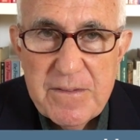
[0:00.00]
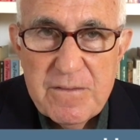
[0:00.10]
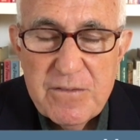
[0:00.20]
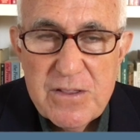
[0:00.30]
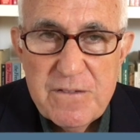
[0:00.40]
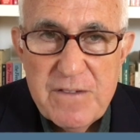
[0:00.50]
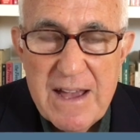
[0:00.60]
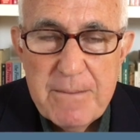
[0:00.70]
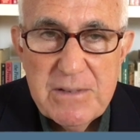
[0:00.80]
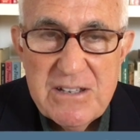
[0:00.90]
for the
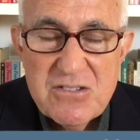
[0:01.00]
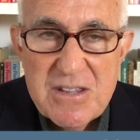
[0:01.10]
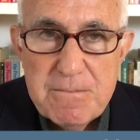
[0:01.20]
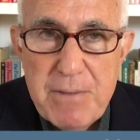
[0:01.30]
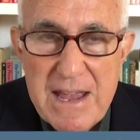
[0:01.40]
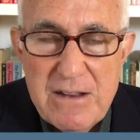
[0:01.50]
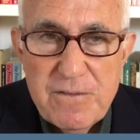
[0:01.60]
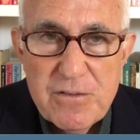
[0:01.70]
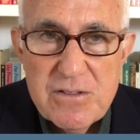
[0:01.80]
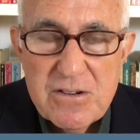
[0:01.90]
families that paid
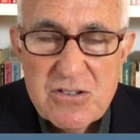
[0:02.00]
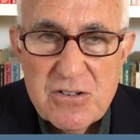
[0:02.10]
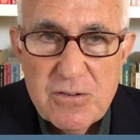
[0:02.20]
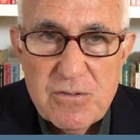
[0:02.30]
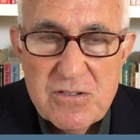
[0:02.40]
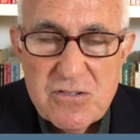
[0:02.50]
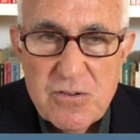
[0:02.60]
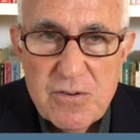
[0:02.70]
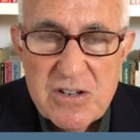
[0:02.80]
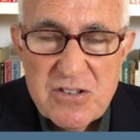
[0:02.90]
for their children's
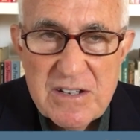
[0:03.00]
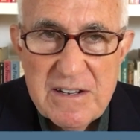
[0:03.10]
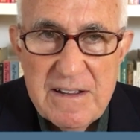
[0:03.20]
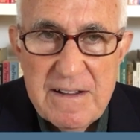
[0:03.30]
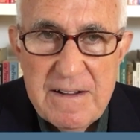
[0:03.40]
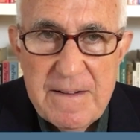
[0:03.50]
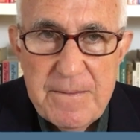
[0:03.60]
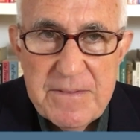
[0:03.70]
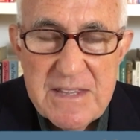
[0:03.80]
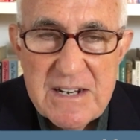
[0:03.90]
tuition
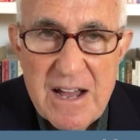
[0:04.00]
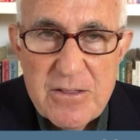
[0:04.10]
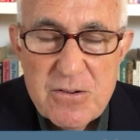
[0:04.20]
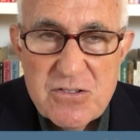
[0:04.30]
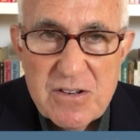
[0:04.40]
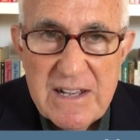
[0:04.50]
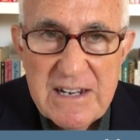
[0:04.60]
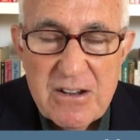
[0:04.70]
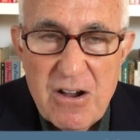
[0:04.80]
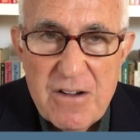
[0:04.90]
that others are
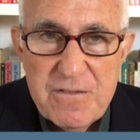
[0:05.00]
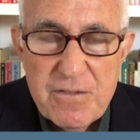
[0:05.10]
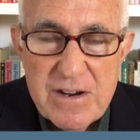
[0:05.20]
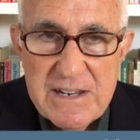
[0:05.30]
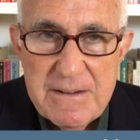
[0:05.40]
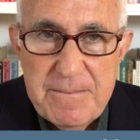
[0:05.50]
getting off free?